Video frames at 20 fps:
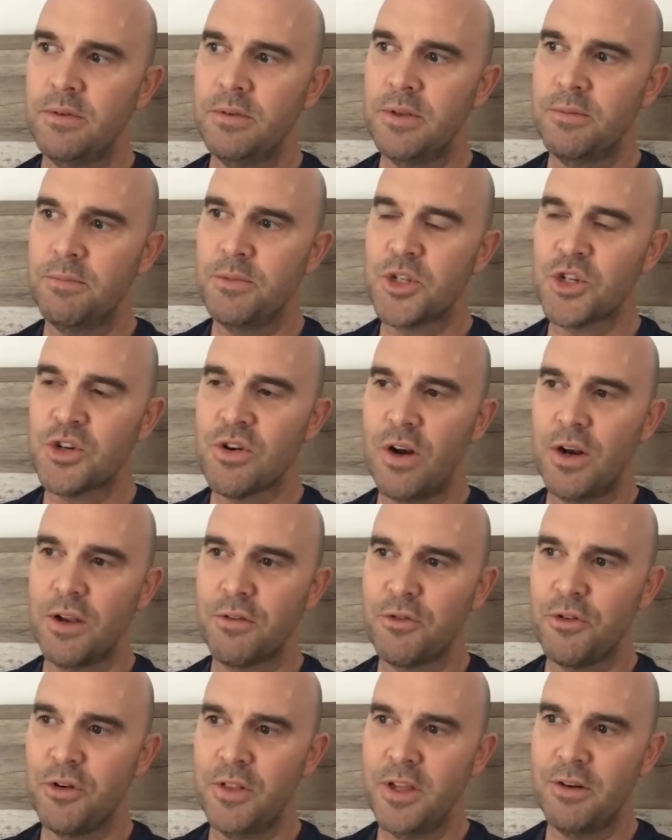scrolling
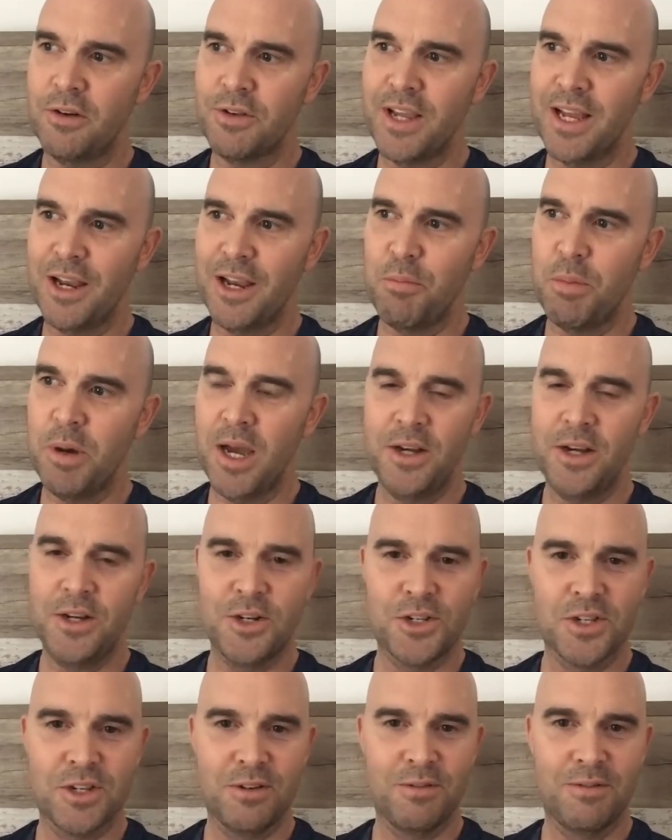through the old yellow
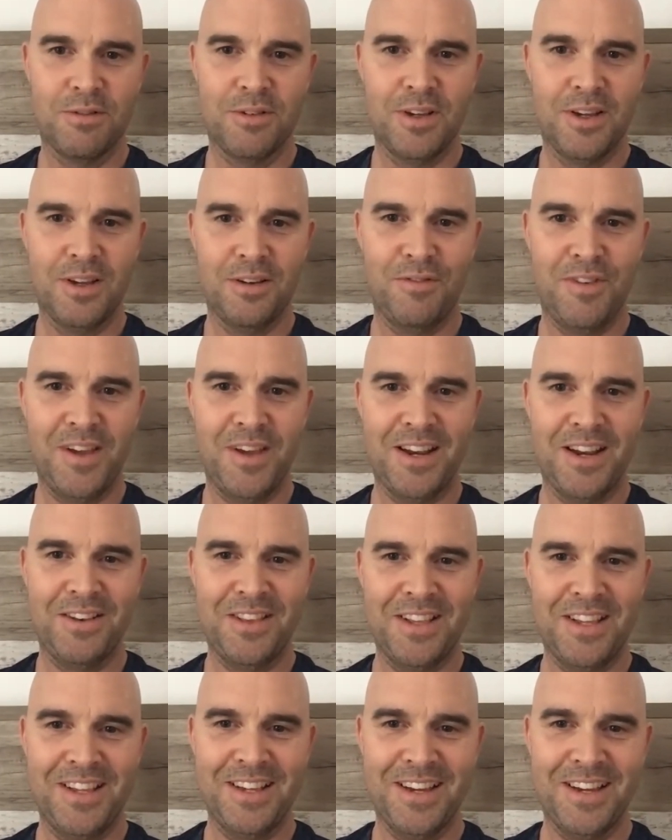pages and found
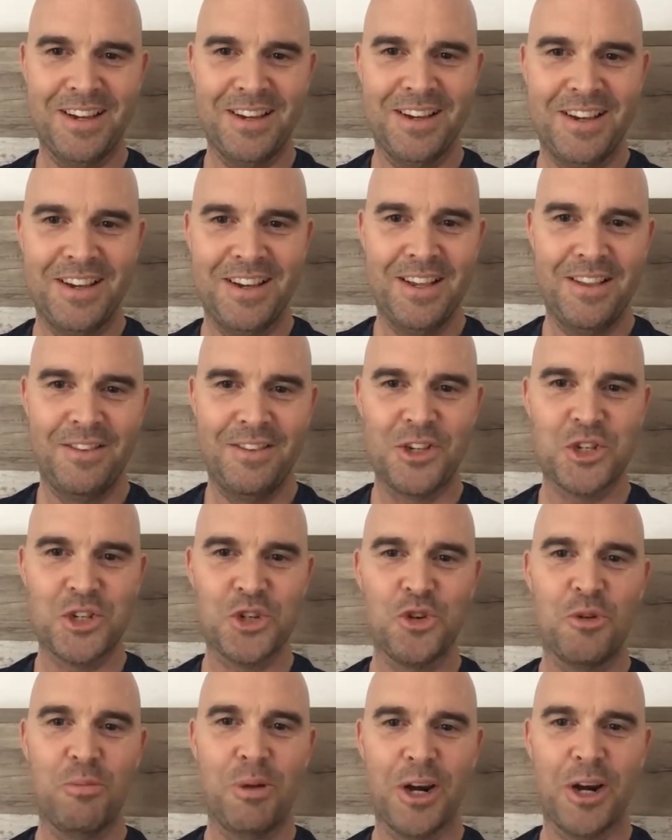the
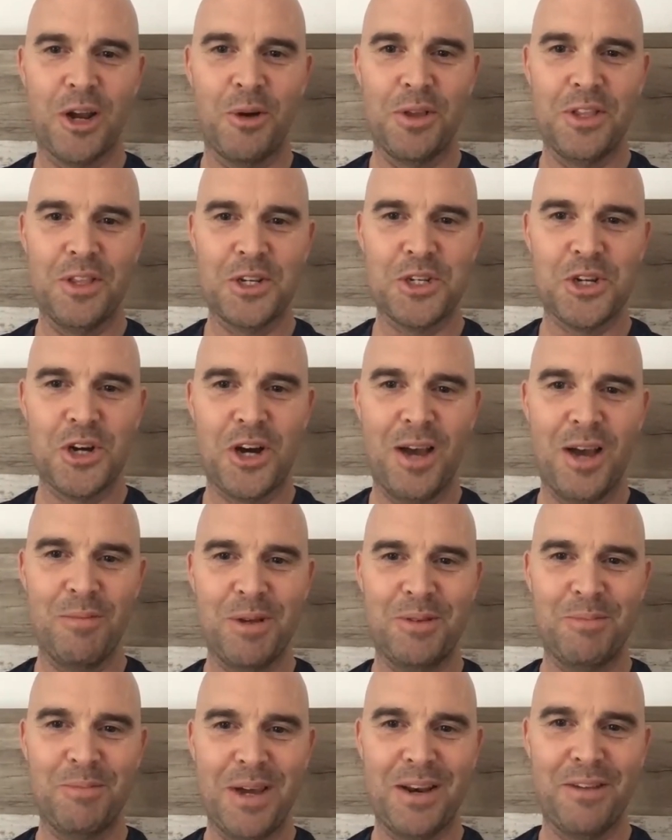school motto at the time
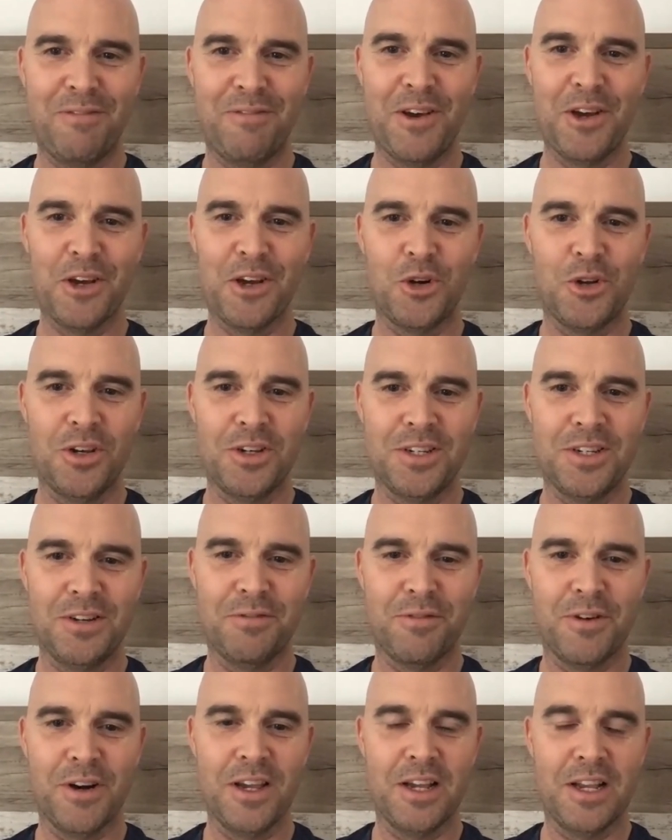and made a phone call and did a
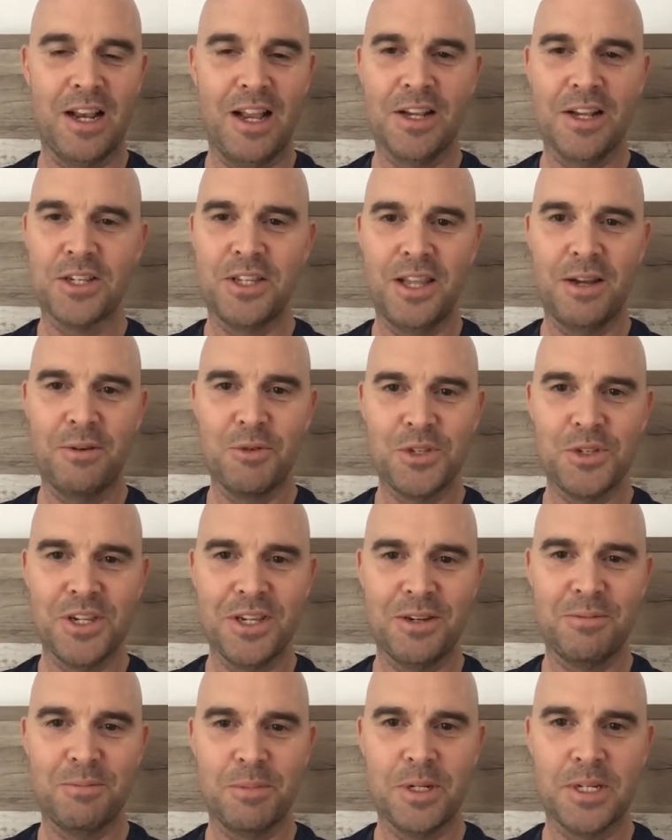free class, and that was
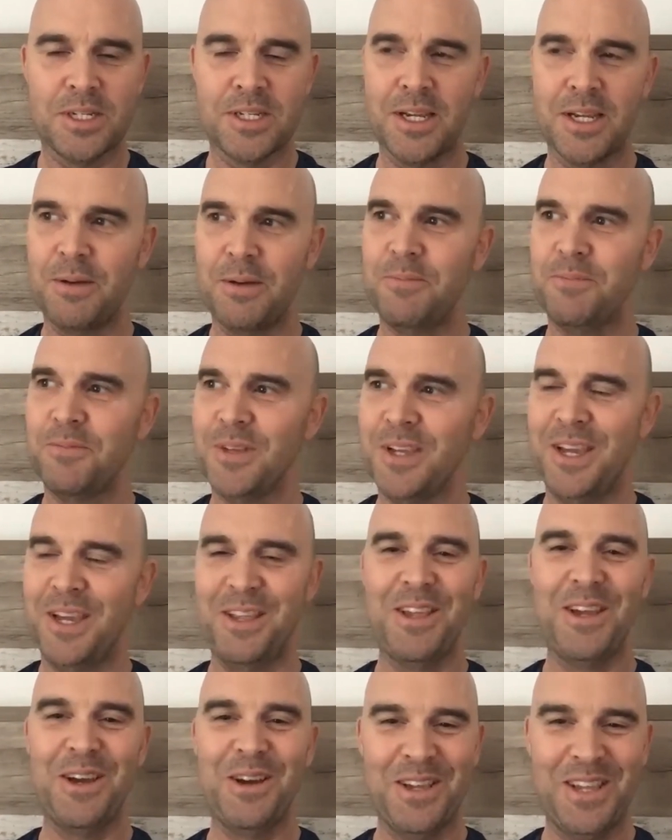it. But
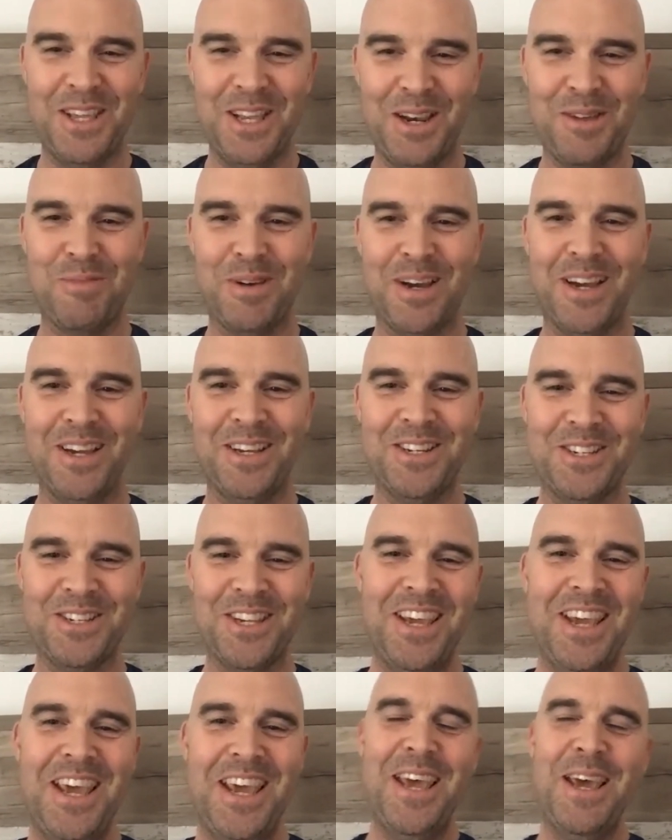yellow pages.
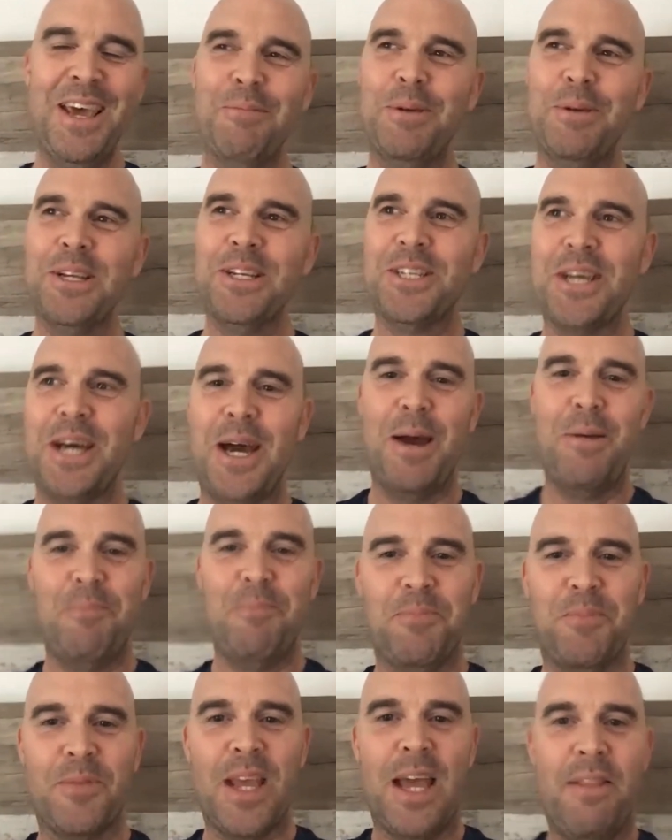But
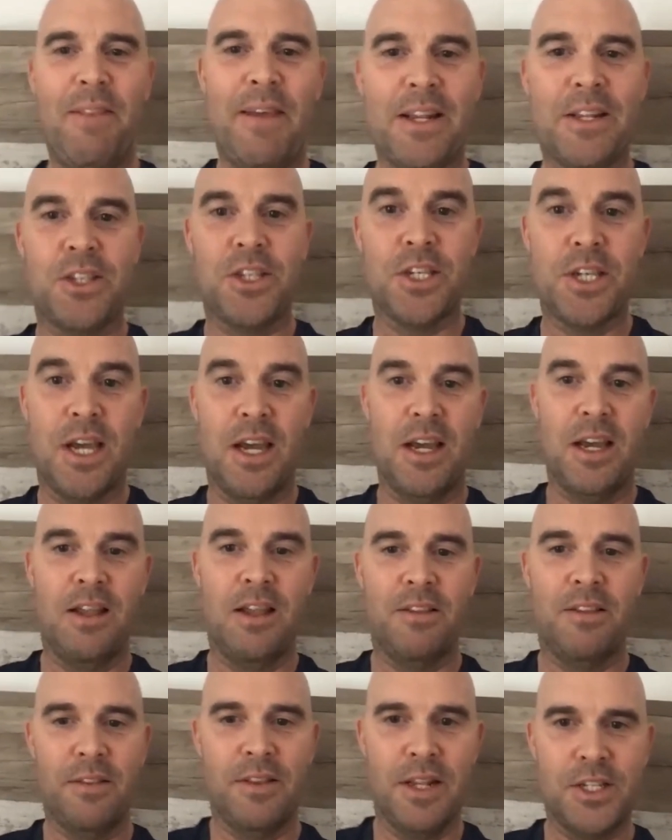and that's how
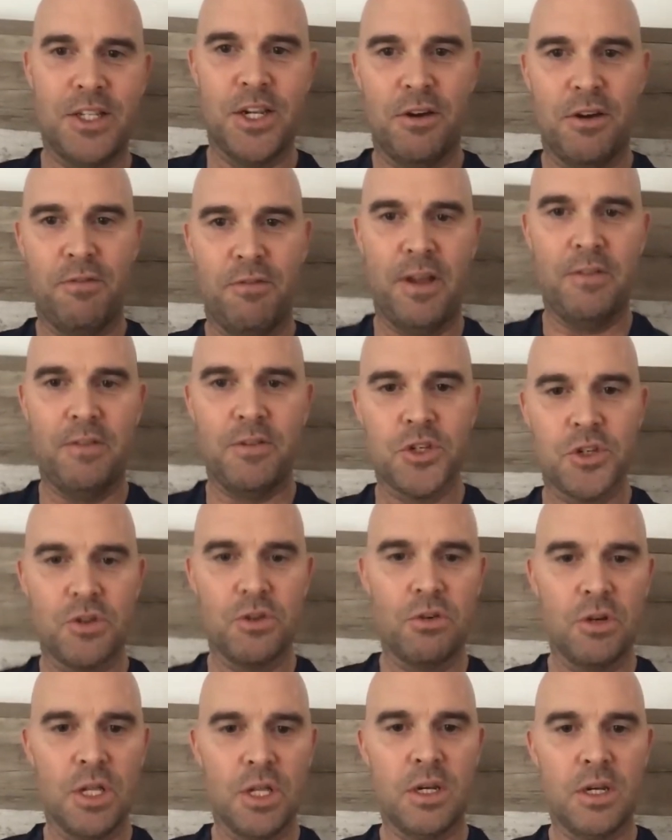I found the
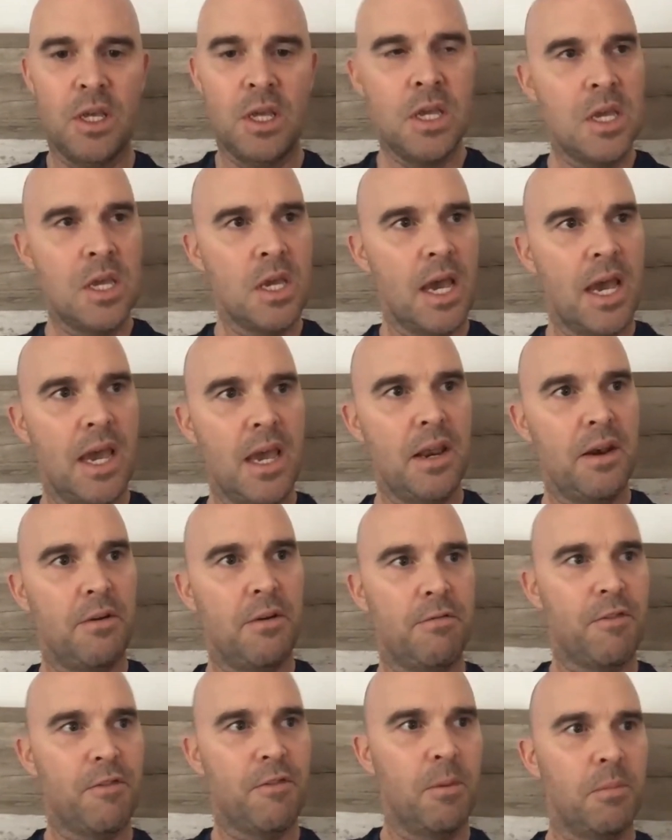school. And
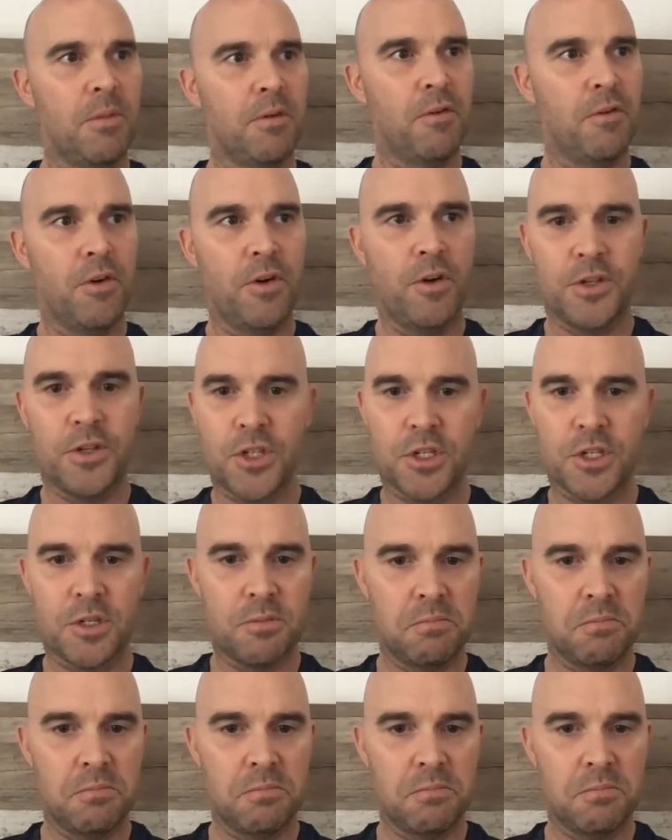from the first